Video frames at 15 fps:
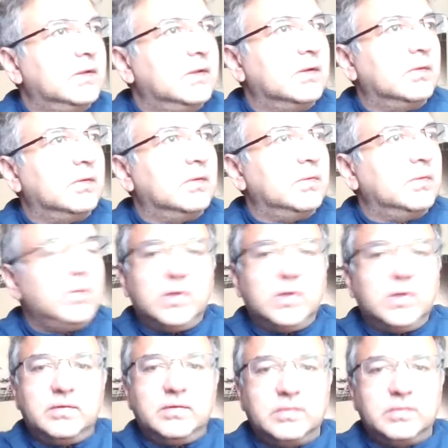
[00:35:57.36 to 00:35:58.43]
and it would be
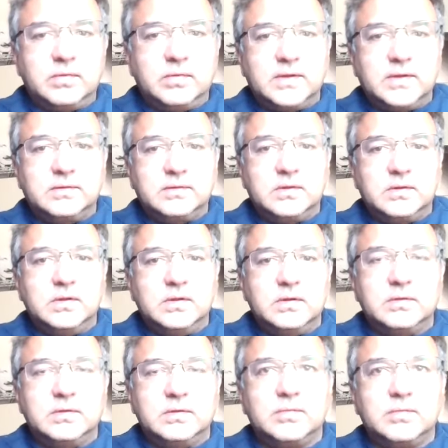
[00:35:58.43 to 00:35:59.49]
wonderful. That's
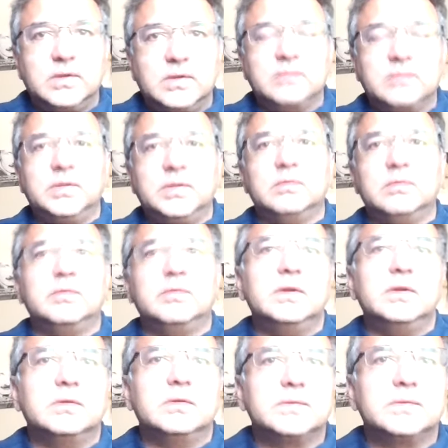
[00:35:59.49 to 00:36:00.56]
something's being revealed.